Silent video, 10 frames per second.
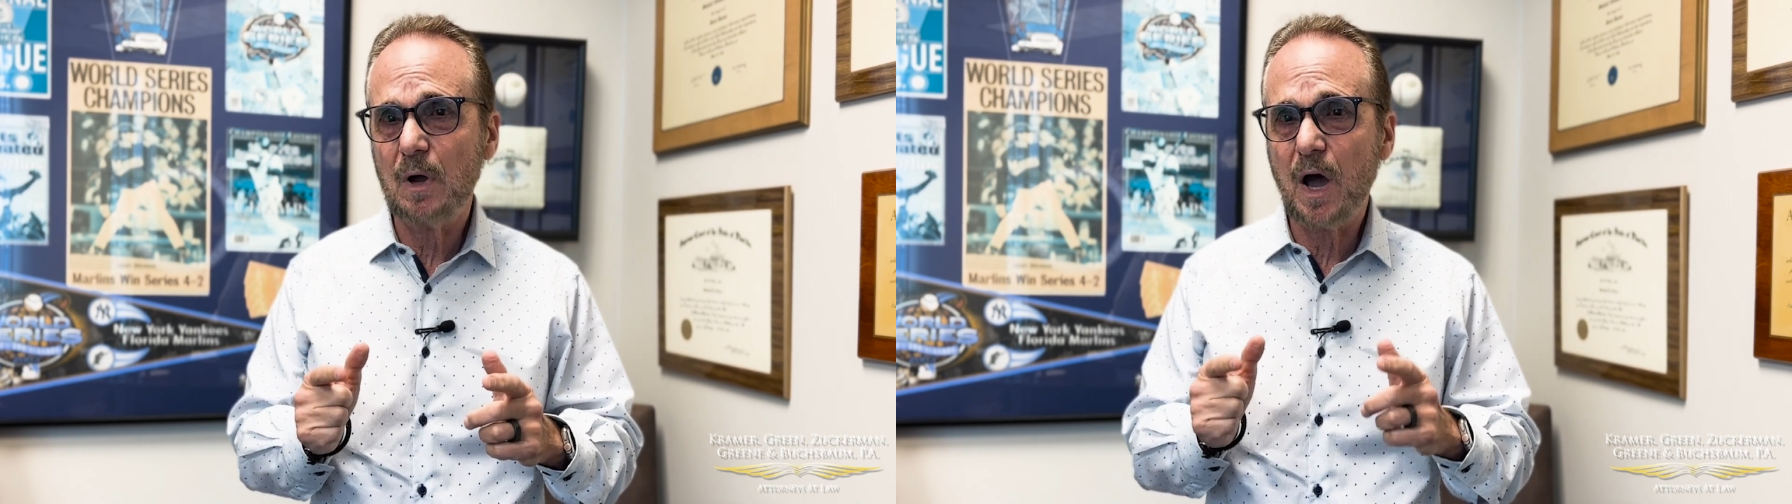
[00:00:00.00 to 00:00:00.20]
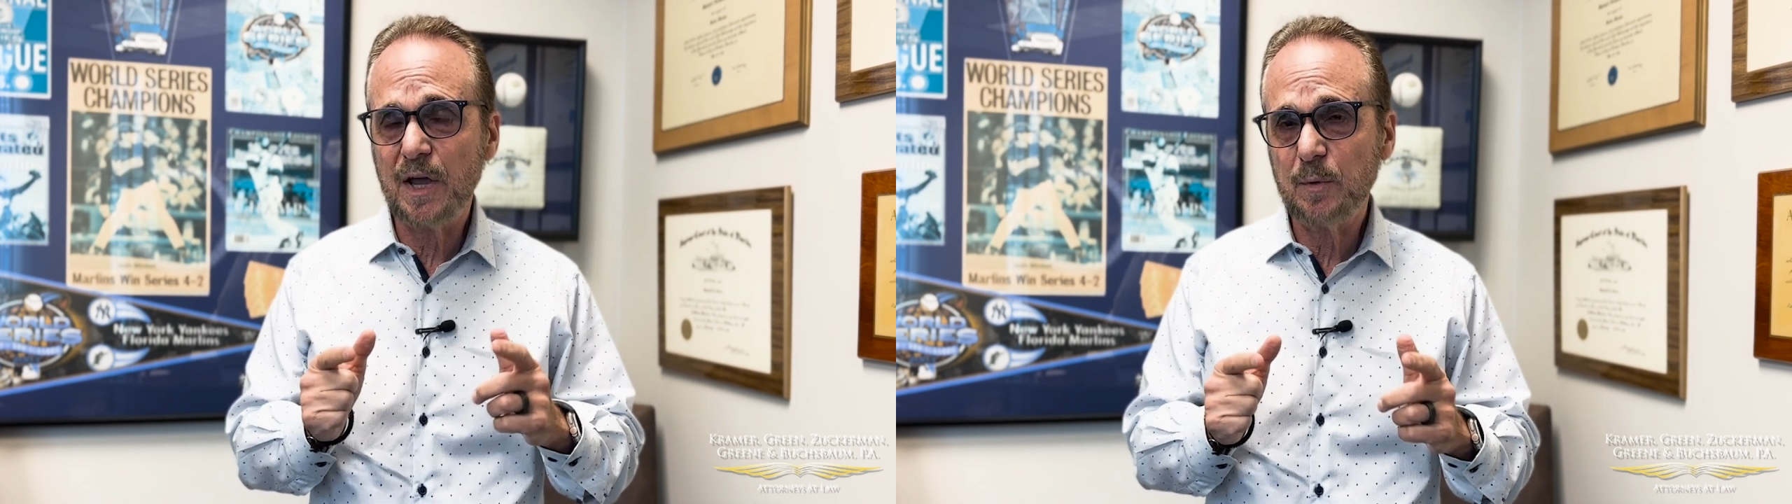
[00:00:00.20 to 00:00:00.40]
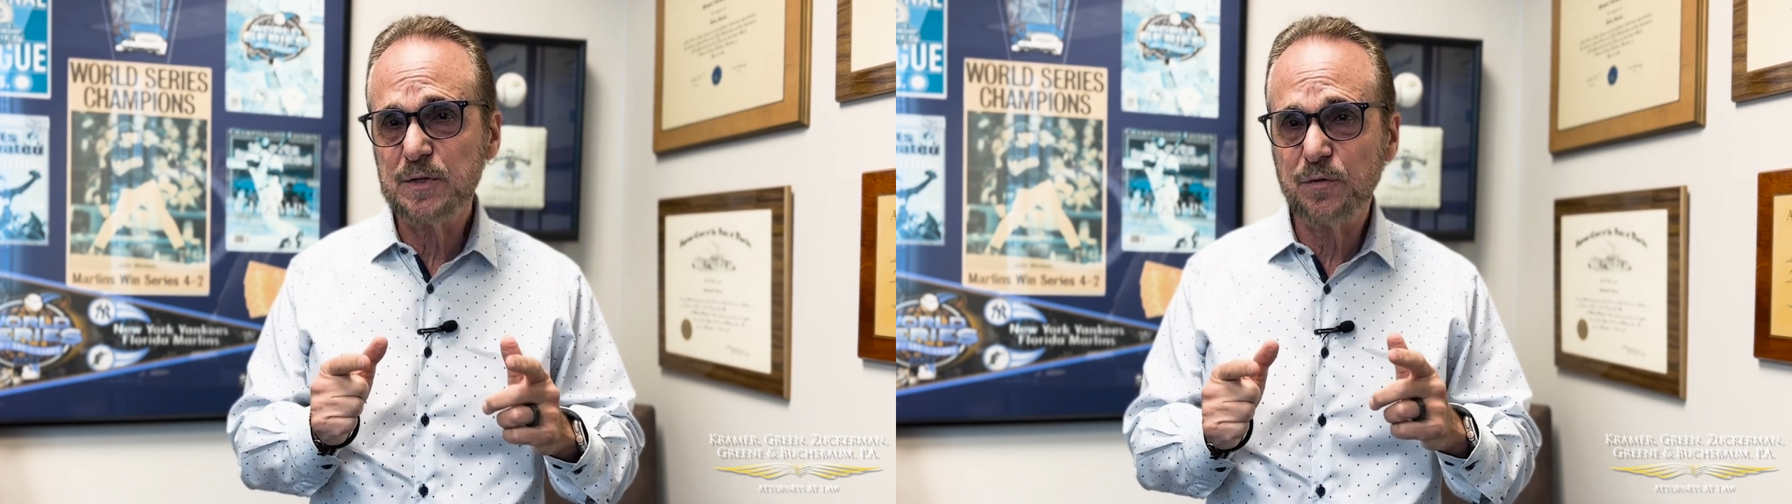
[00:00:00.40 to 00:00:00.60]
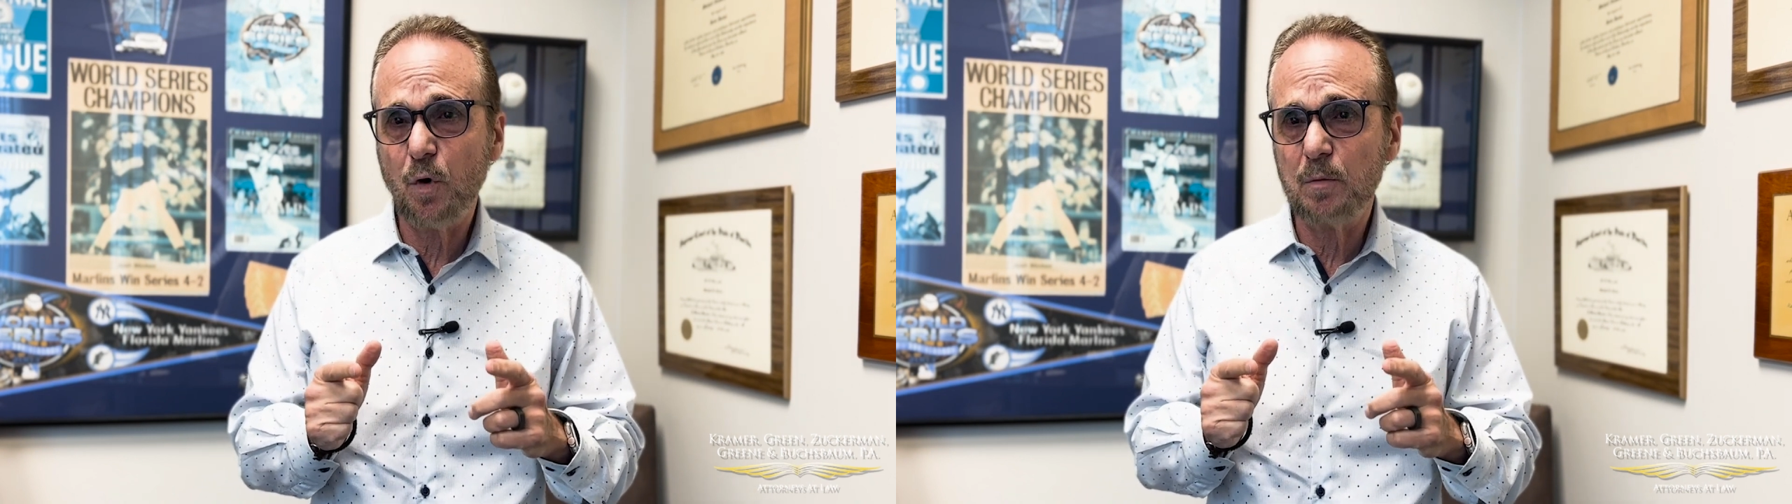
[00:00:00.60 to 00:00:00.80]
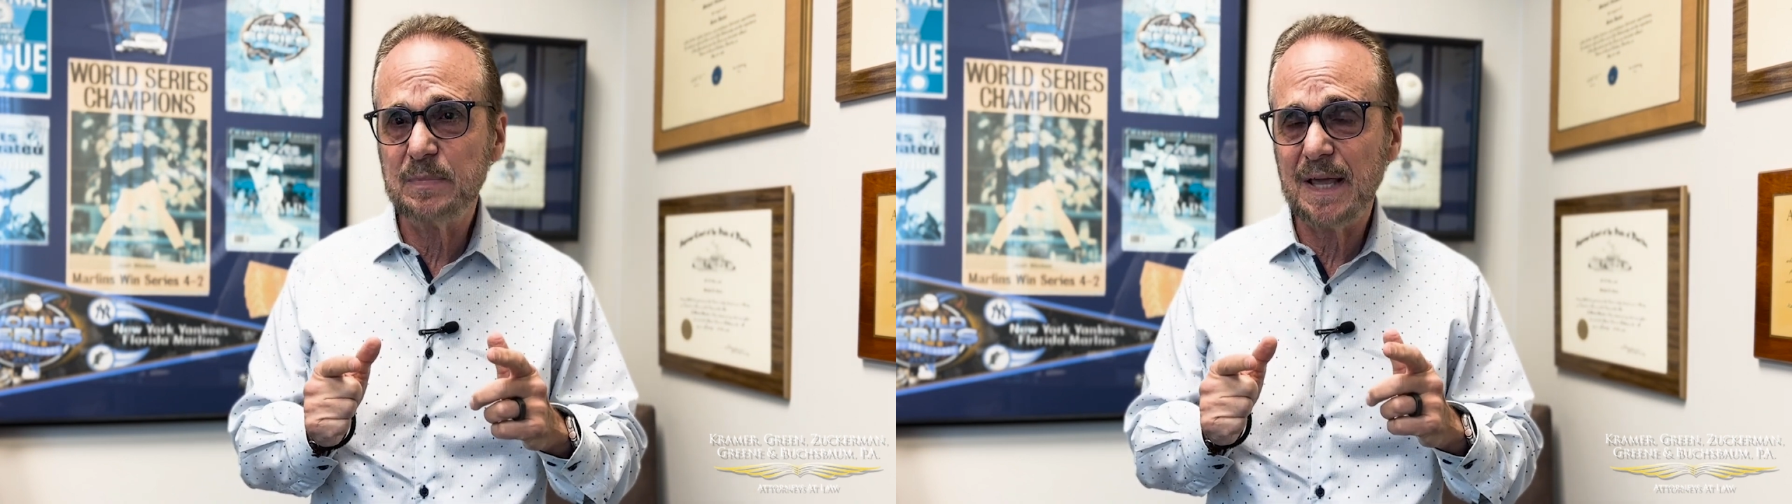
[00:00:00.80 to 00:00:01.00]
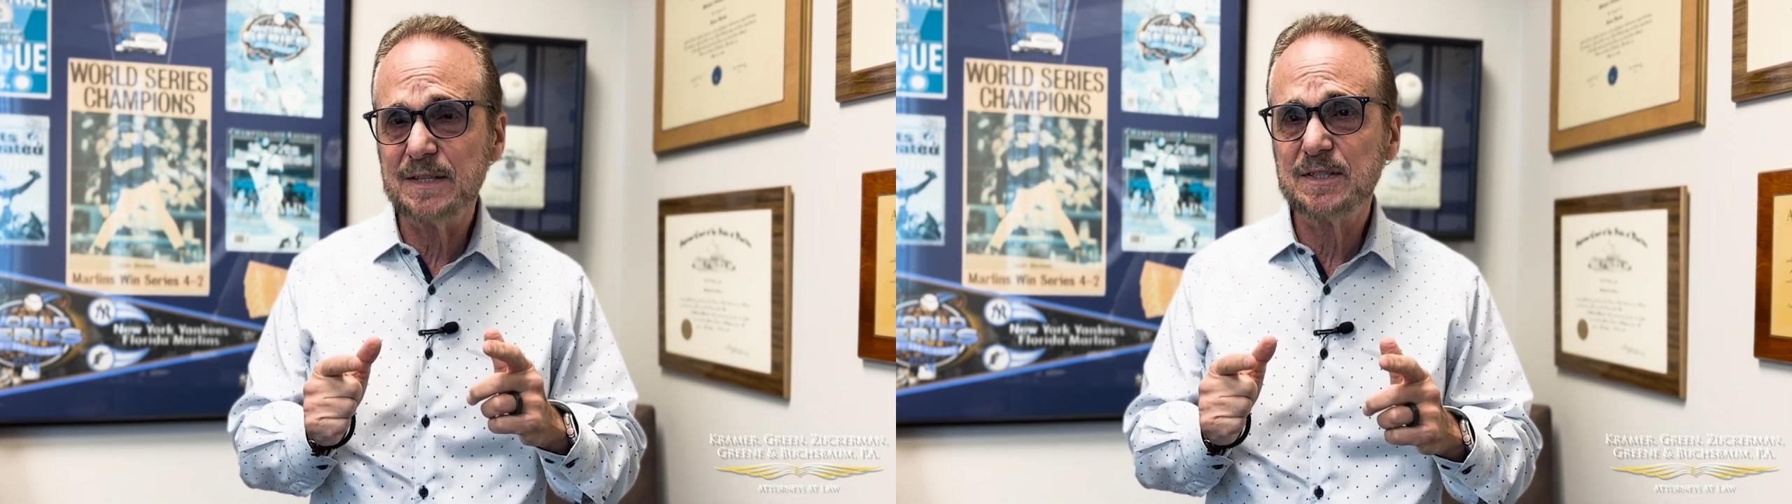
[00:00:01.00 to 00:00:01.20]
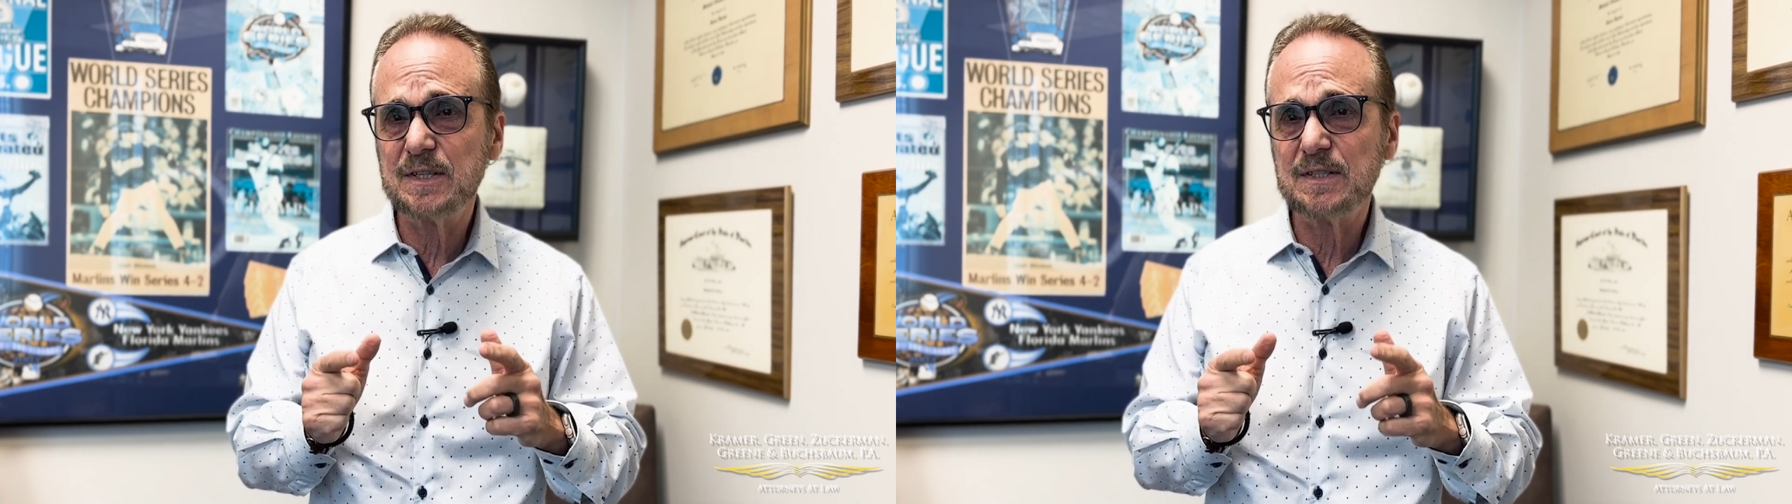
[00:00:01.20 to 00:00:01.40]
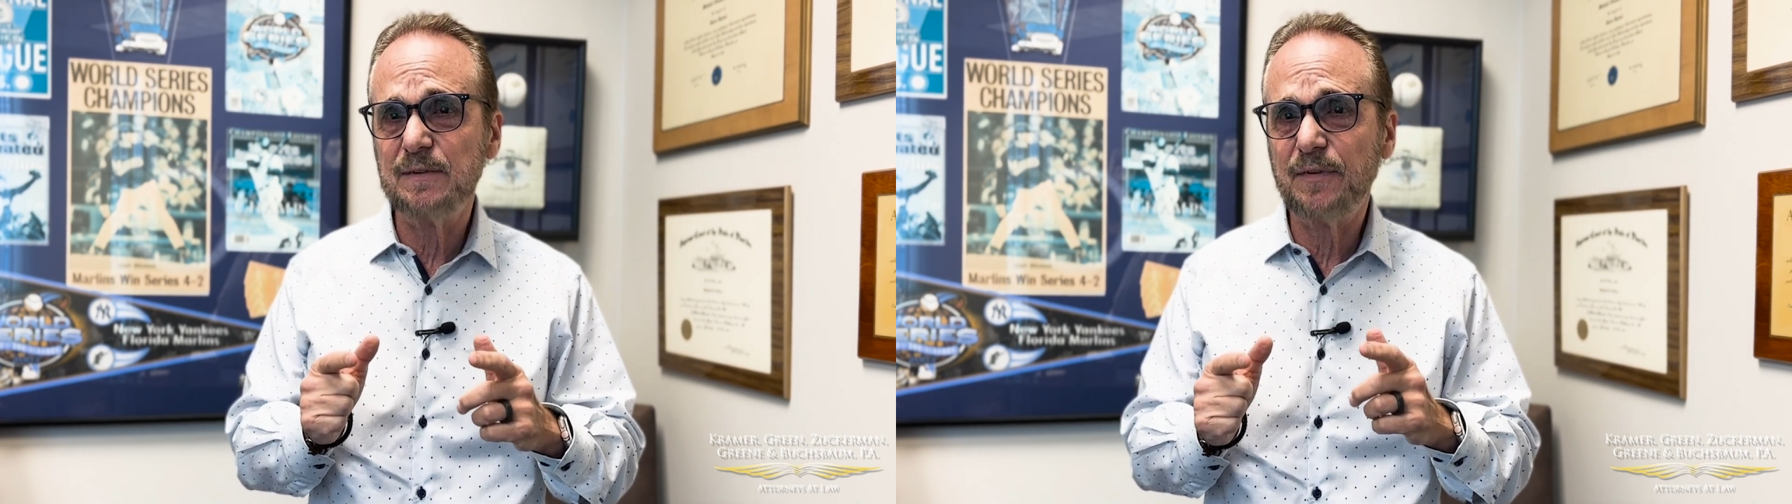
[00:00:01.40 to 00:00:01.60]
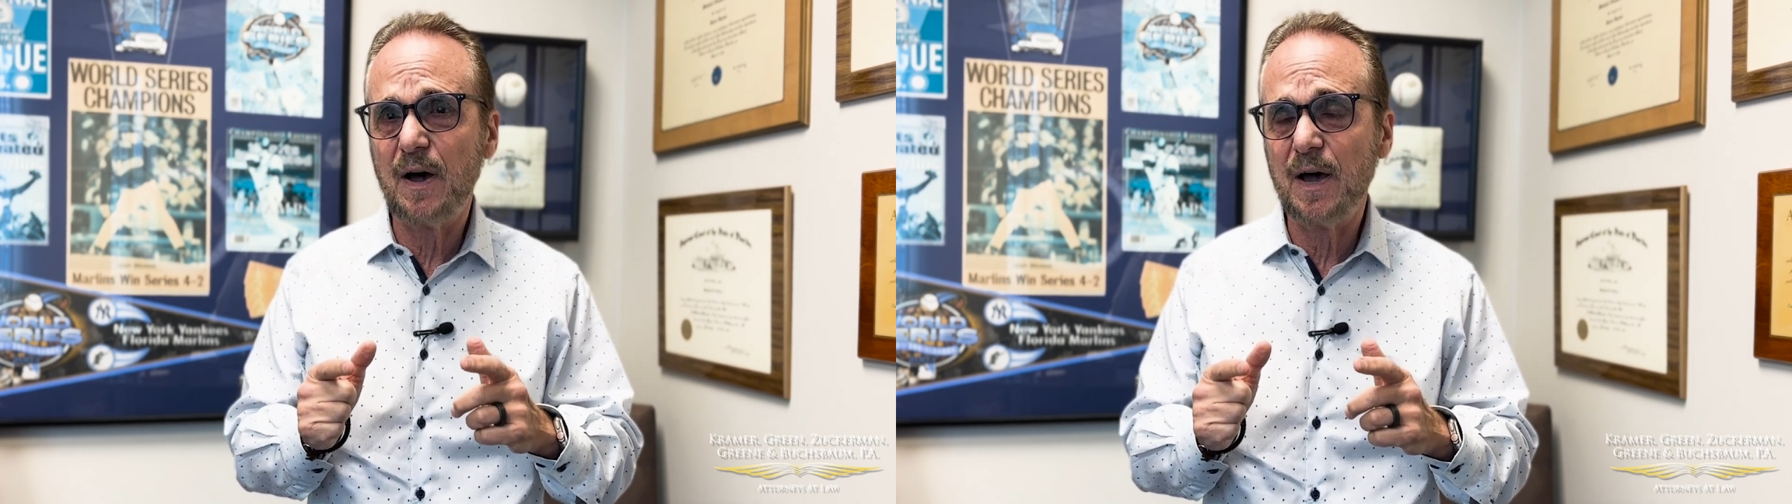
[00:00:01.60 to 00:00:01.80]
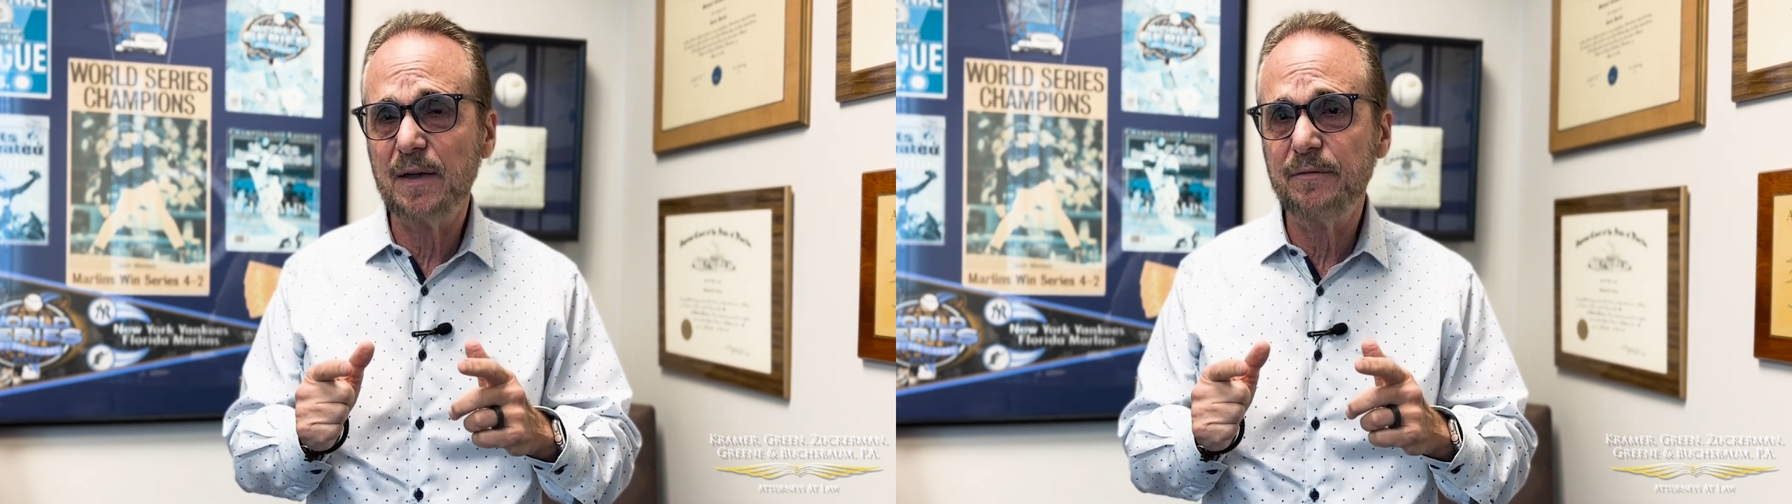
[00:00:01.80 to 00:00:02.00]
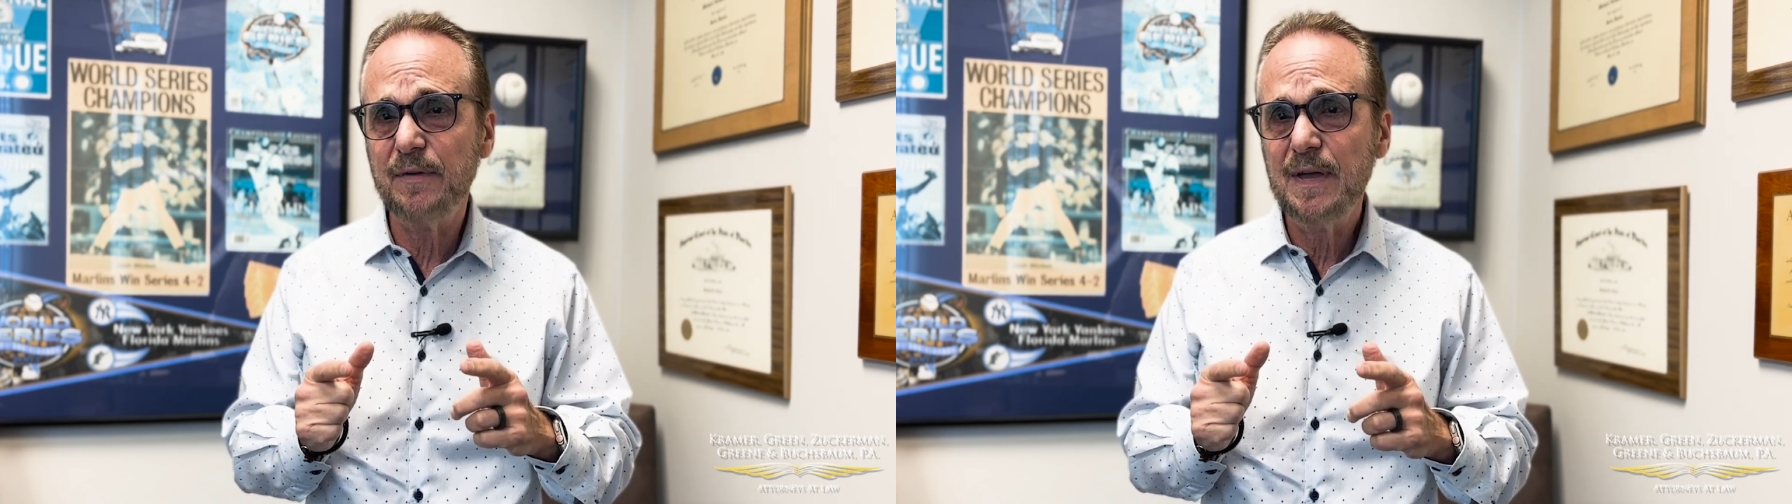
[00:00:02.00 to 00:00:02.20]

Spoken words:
IRS Form 1065,